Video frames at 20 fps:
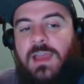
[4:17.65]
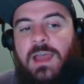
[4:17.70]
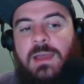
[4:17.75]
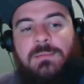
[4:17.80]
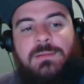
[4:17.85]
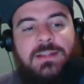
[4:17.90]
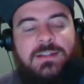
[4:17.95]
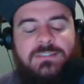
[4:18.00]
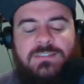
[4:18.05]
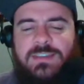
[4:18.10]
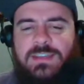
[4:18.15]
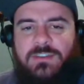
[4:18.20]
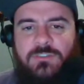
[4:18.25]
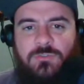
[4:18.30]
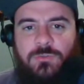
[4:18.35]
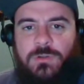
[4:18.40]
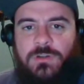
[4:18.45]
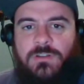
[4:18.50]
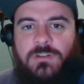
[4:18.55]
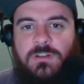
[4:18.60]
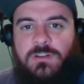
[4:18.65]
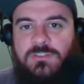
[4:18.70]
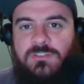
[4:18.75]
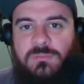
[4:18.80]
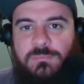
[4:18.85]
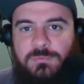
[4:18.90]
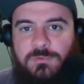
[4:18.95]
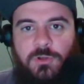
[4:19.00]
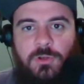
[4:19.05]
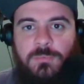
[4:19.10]
I'm not saying Jordan Clark's
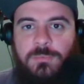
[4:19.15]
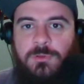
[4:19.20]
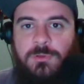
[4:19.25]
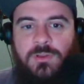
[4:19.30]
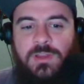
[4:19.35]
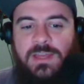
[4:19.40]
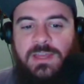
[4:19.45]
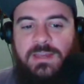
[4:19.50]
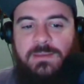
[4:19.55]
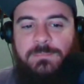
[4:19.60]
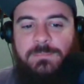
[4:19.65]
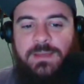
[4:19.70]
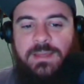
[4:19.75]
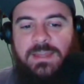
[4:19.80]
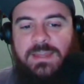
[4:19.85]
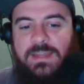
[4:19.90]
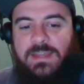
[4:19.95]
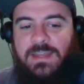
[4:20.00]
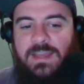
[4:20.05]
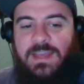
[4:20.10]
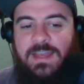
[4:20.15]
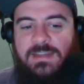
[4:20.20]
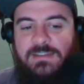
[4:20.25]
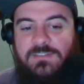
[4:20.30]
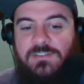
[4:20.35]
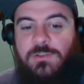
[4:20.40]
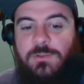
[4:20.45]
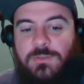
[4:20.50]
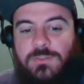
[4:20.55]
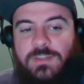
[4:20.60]
some Pro Bowl guy, but I
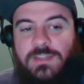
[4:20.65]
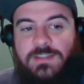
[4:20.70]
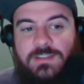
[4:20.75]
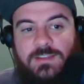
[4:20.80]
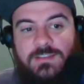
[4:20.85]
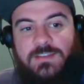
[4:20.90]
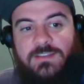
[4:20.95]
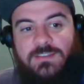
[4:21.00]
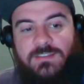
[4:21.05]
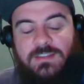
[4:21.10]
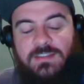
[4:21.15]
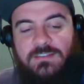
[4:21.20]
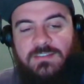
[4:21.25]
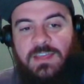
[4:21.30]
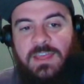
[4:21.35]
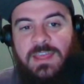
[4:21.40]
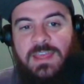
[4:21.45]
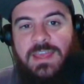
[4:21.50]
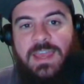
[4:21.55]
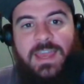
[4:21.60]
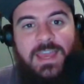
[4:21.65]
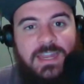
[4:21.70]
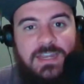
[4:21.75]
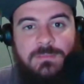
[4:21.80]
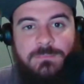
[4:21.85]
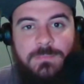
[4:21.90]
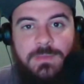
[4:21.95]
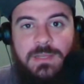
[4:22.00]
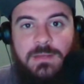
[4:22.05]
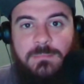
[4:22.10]
do think that this is,
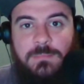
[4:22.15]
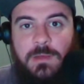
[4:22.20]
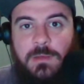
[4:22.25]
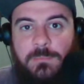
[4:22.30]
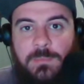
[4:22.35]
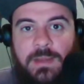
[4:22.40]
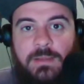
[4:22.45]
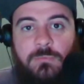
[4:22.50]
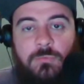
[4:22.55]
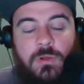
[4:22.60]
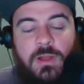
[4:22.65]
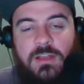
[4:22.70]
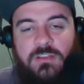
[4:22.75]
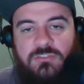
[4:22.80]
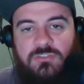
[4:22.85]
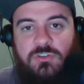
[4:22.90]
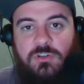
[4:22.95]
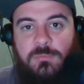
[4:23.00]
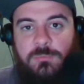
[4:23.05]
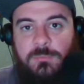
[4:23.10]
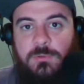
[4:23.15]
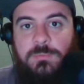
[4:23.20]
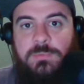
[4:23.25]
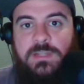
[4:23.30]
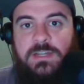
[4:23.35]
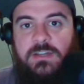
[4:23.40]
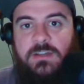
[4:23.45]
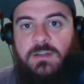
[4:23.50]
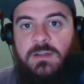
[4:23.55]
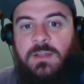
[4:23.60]
at a minimum, a rosterable
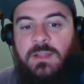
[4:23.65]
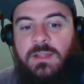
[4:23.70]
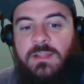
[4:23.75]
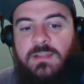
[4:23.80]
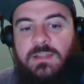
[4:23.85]
player.